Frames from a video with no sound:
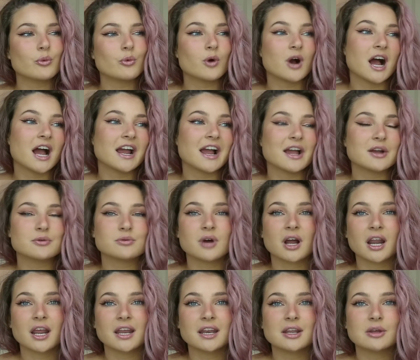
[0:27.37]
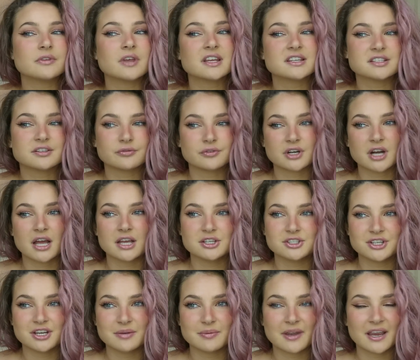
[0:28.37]
why I wanted a different eye
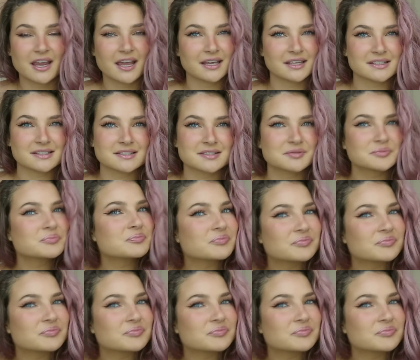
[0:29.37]
shape, I guess.